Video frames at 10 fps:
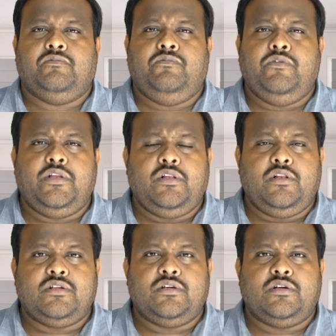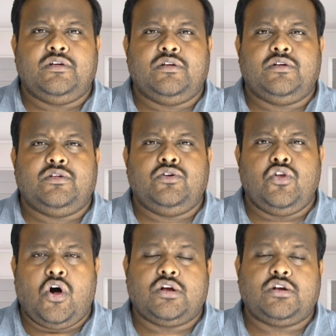will
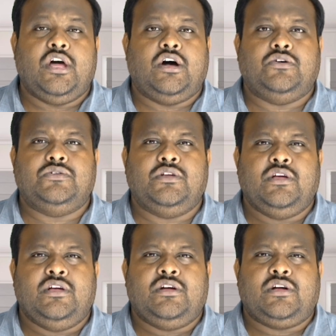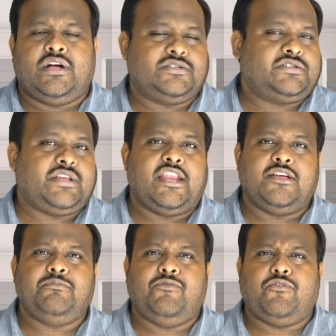knock down our
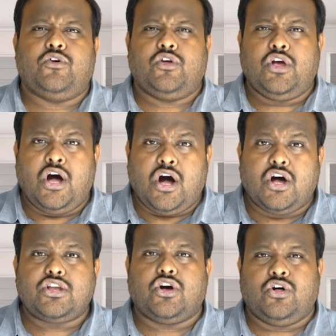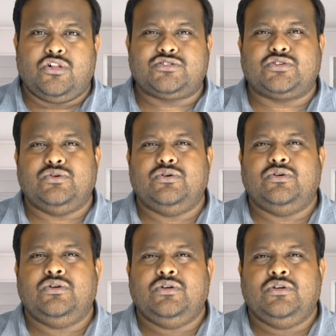standing before God also.
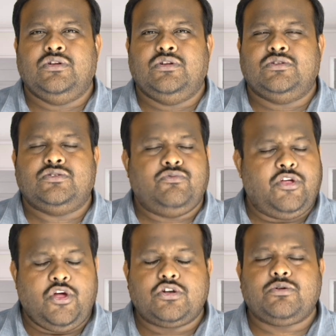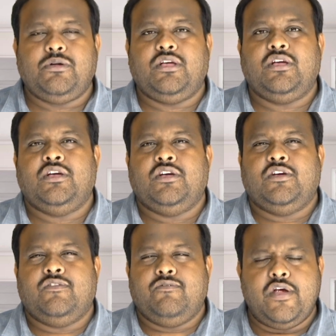So we ought to be
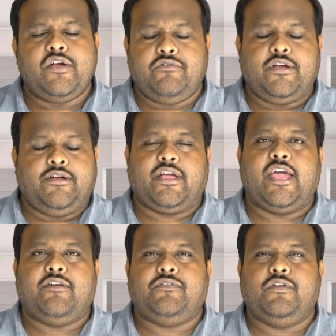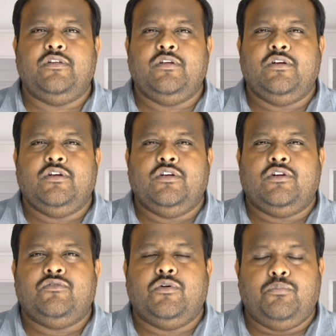very, very careful
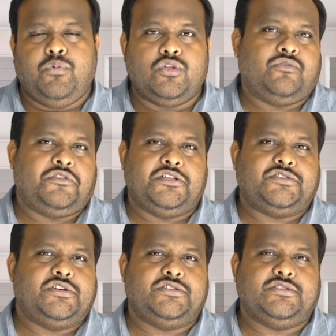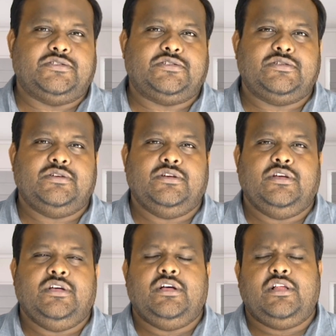for both of these reasons.
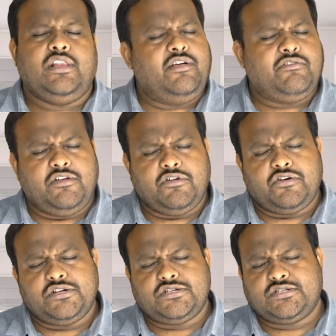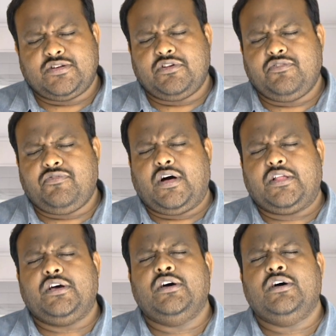Loving, living, gracious Heavenly Father,